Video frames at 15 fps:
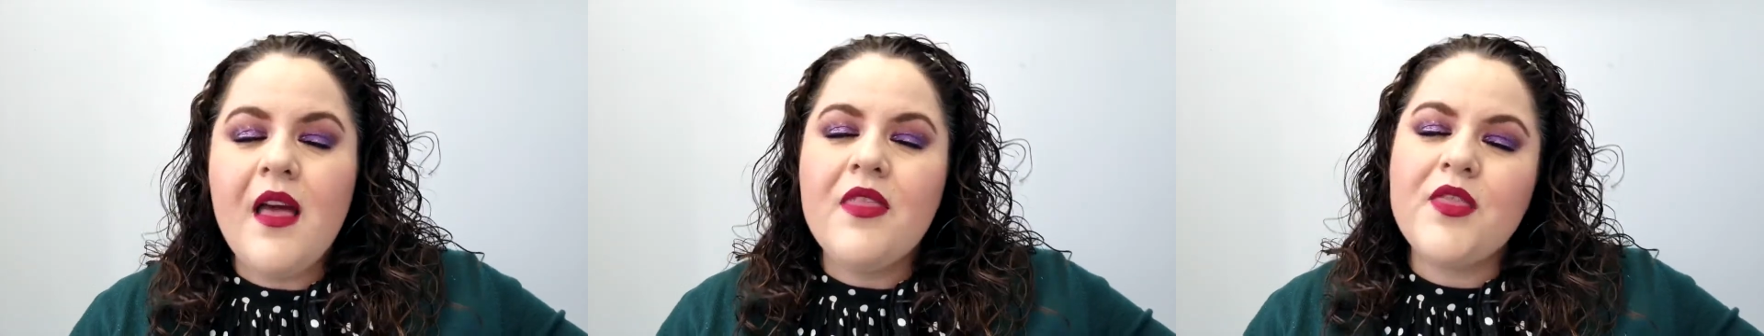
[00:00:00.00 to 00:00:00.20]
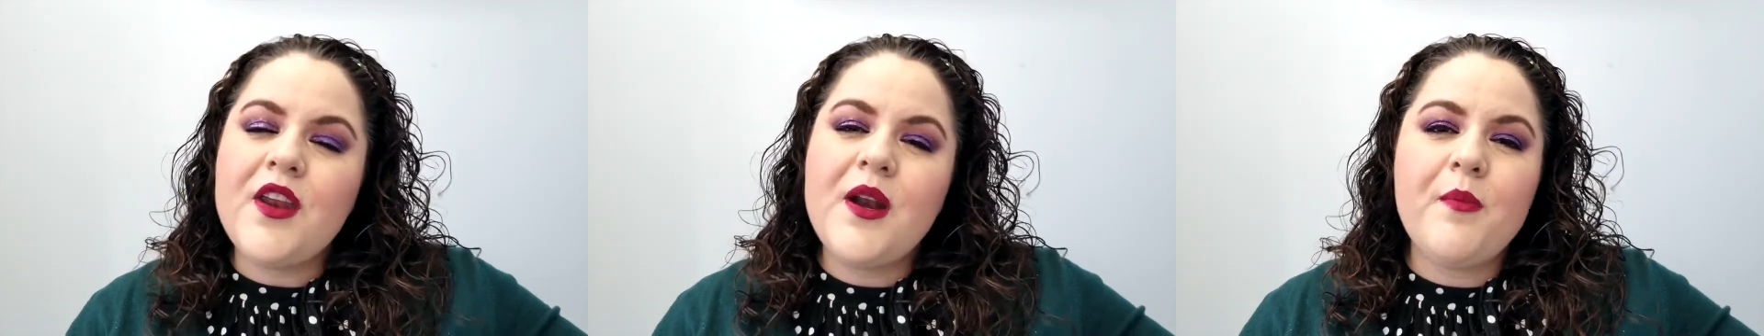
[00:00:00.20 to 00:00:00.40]

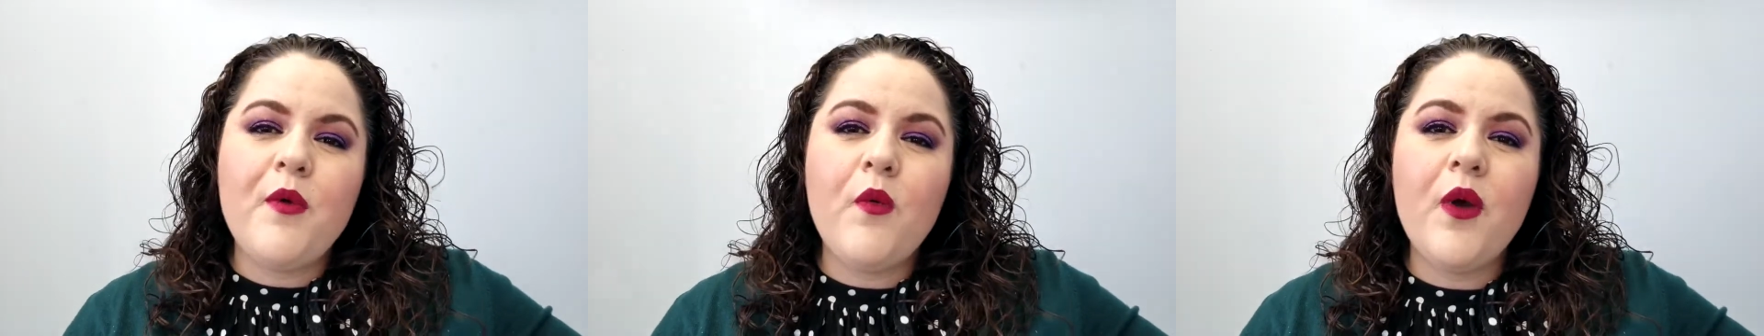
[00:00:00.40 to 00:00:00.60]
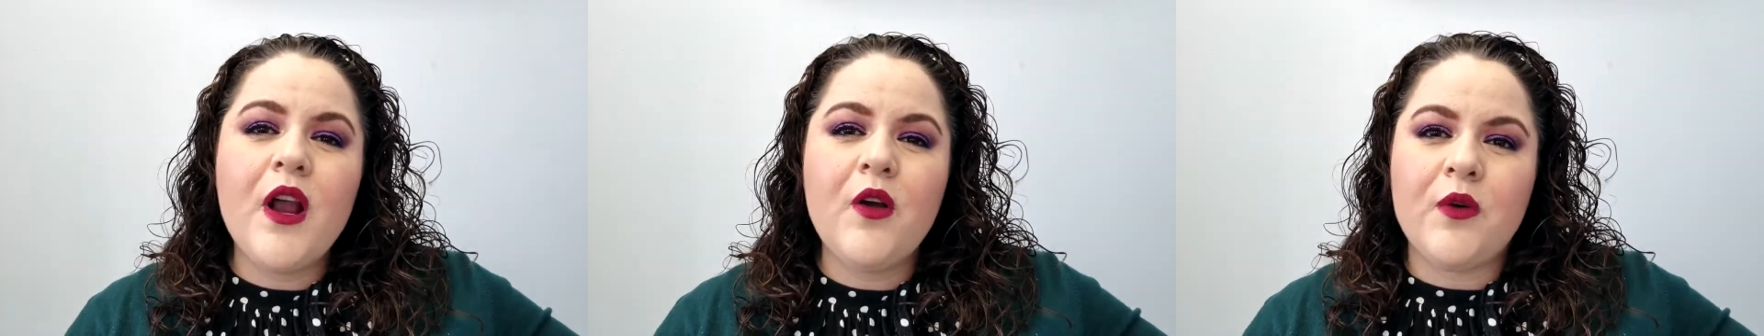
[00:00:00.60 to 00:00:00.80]
The number
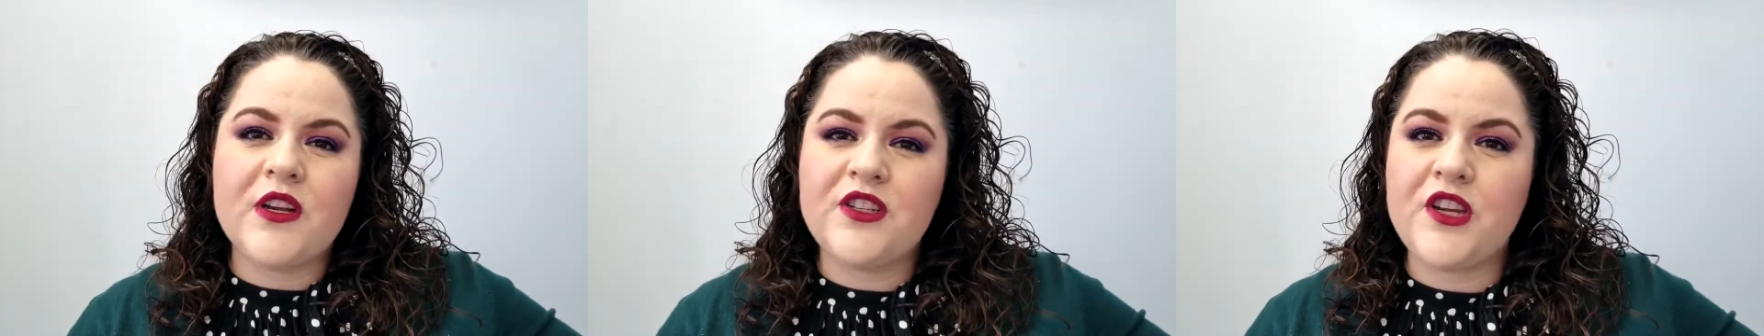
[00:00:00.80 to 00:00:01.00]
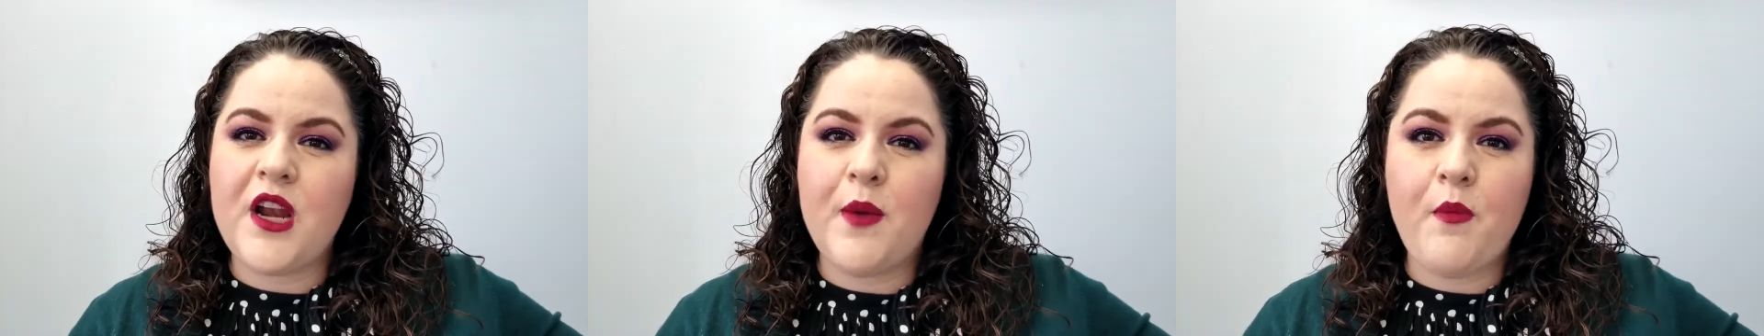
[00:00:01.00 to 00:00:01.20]
one
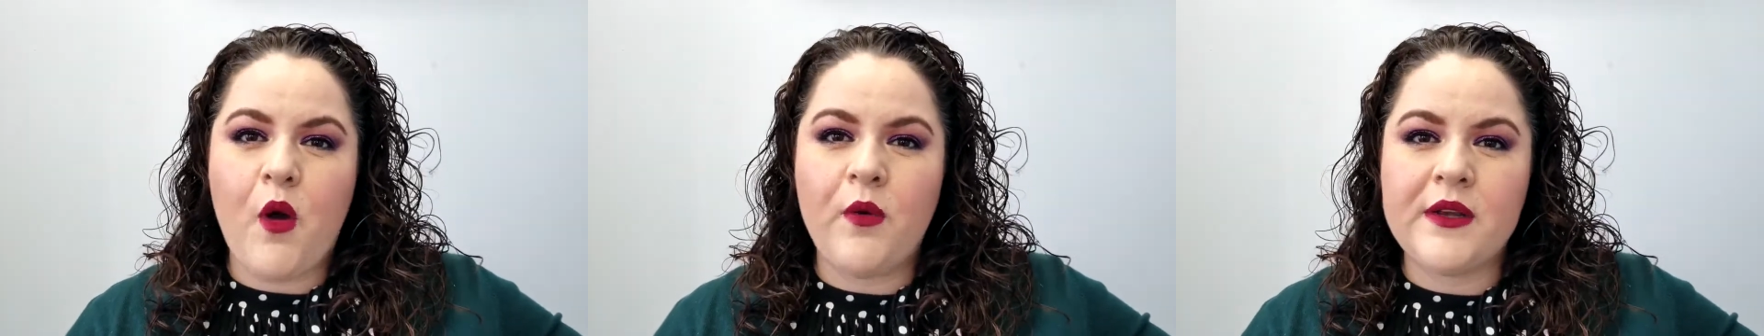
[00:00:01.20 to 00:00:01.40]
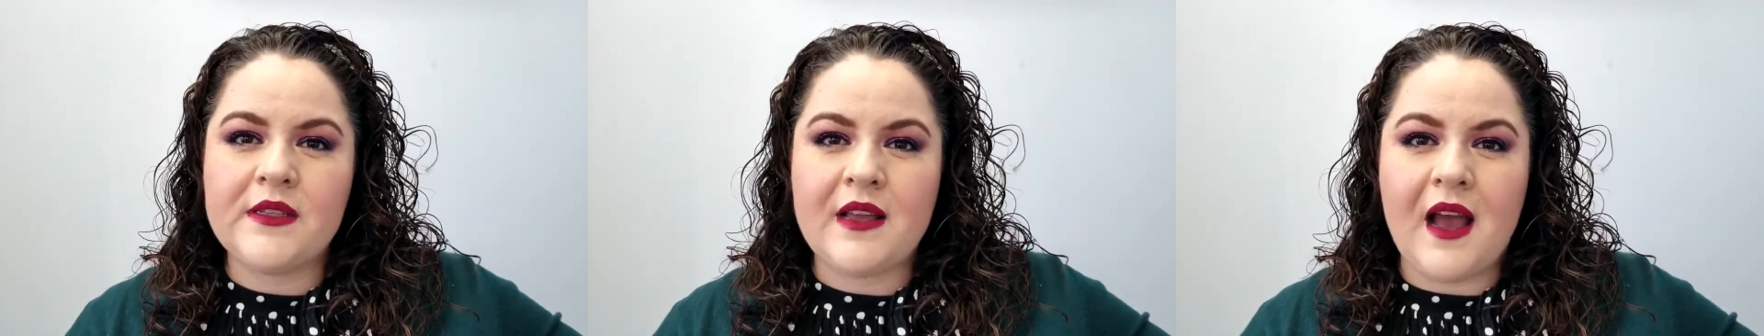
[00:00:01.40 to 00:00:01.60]
question I'm
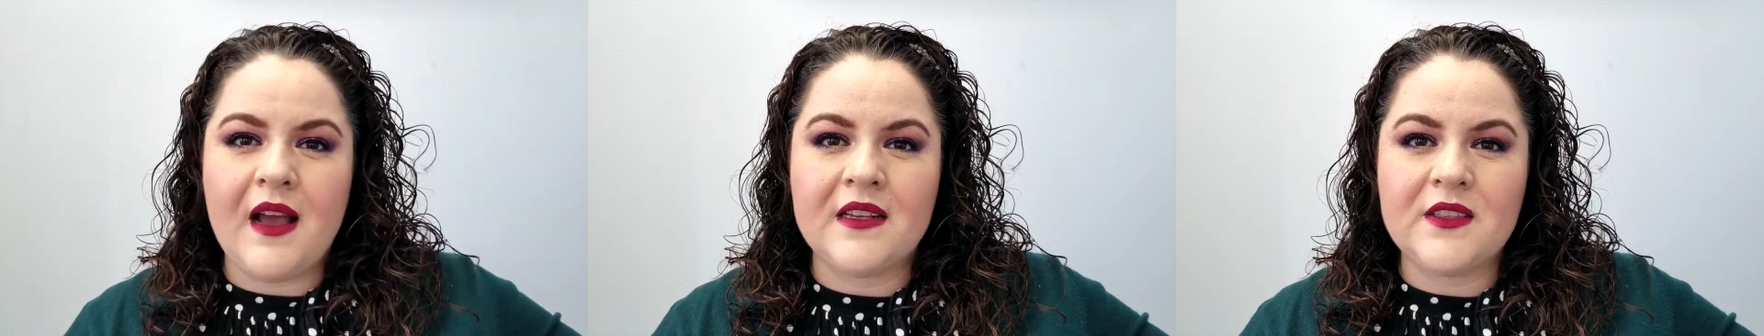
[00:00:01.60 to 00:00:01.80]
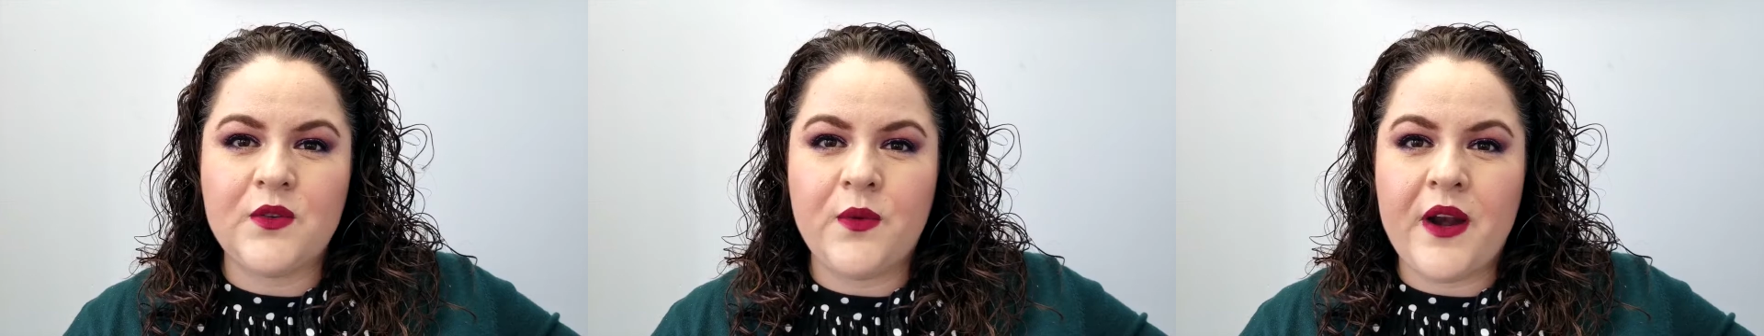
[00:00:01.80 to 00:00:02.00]
always
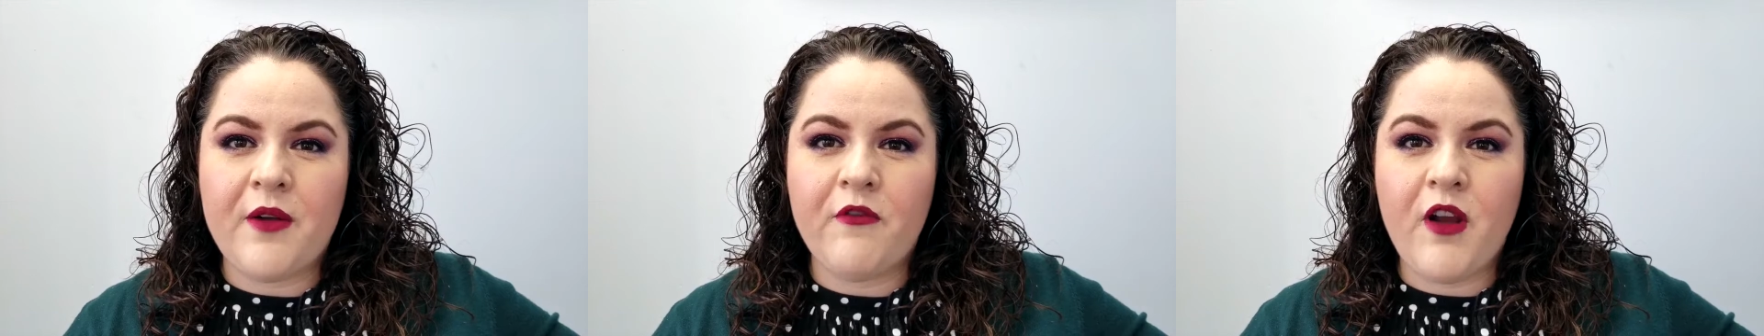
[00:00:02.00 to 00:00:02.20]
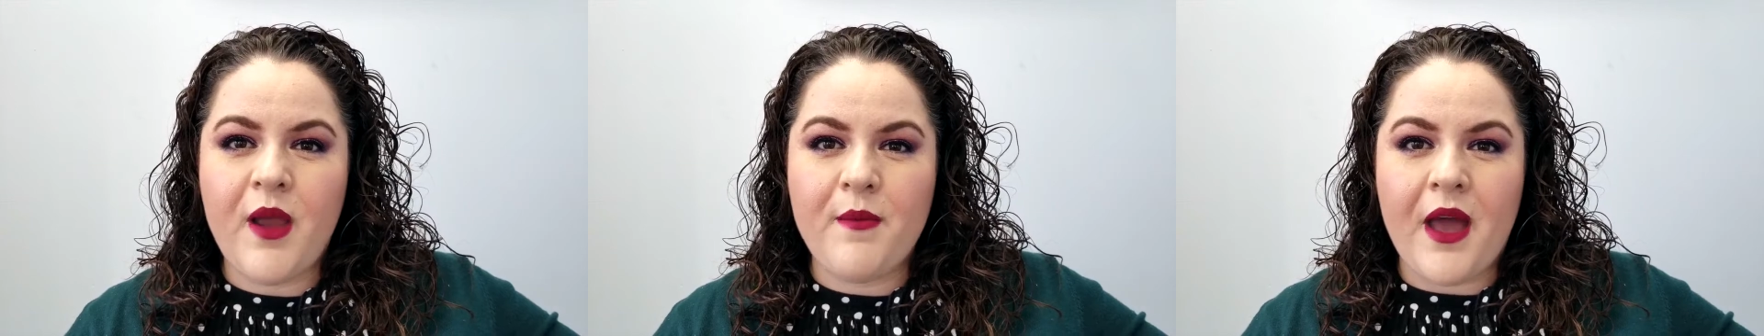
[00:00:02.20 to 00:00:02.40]
asked
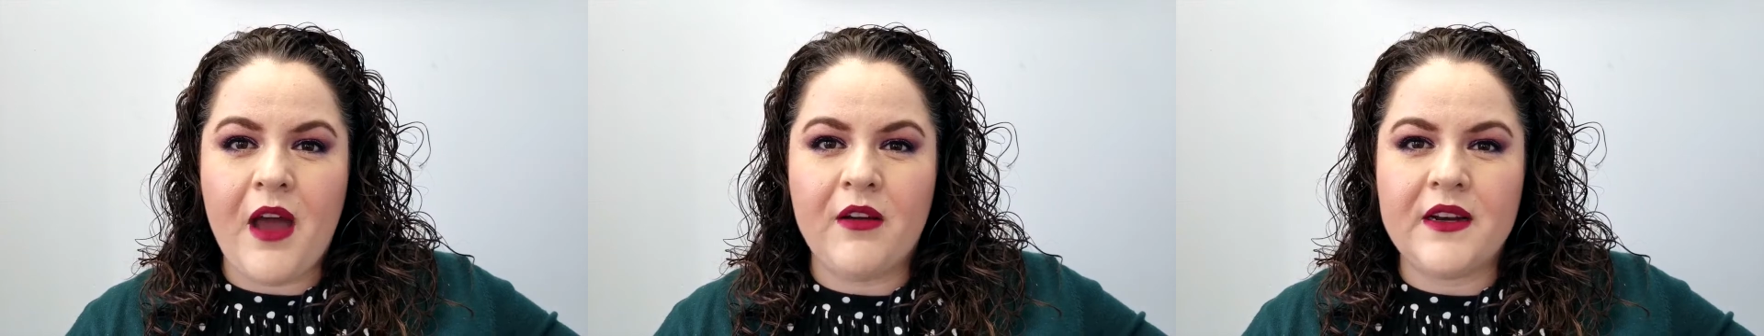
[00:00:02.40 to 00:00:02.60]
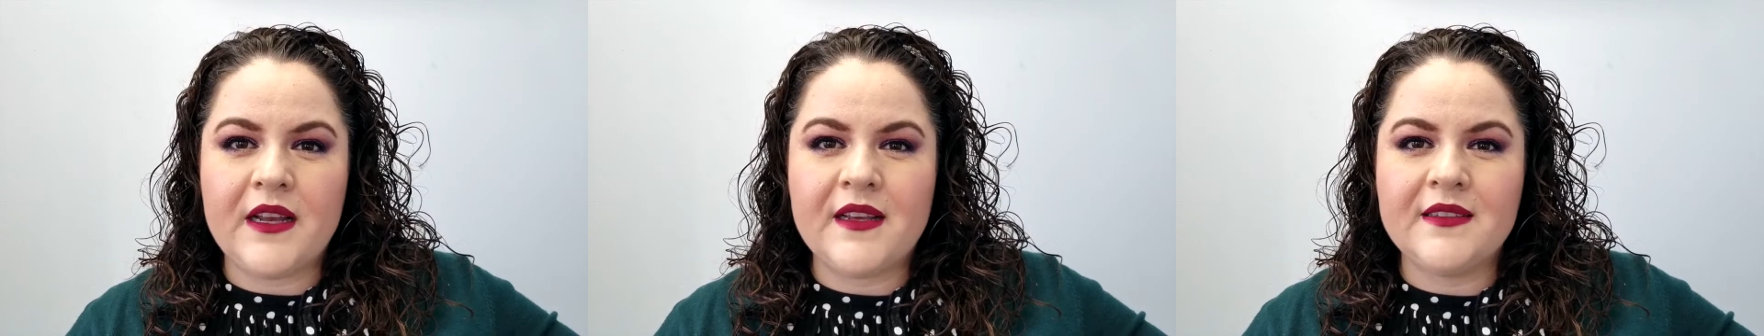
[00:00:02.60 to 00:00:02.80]
whenever I'm
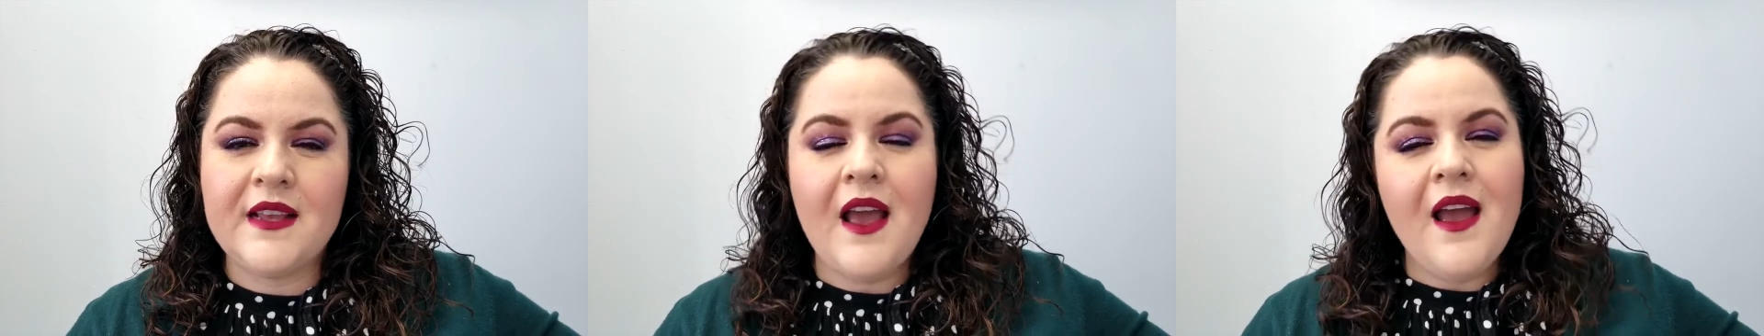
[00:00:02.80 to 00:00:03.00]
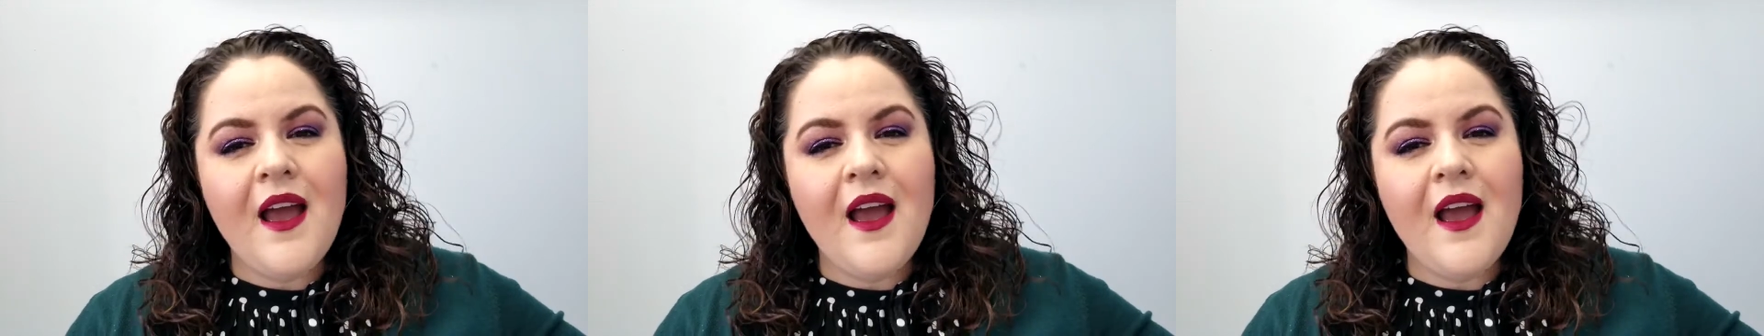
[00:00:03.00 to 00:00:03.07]
out is,